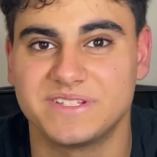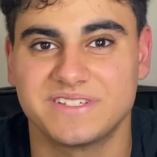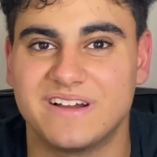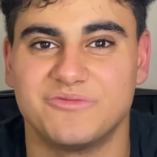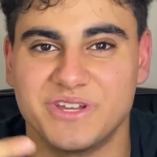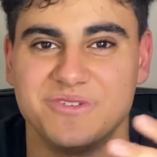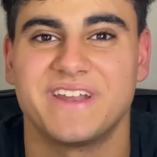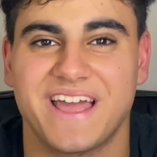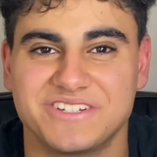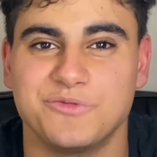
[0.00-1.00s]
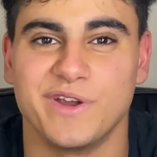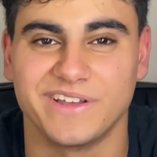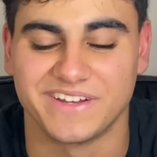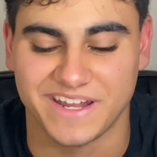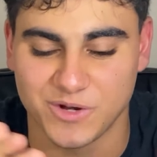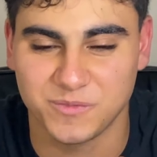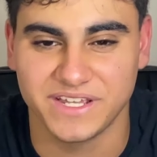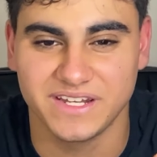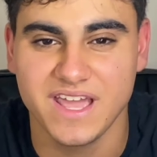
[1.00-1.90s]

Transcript: of what you can actually bring on an airplane.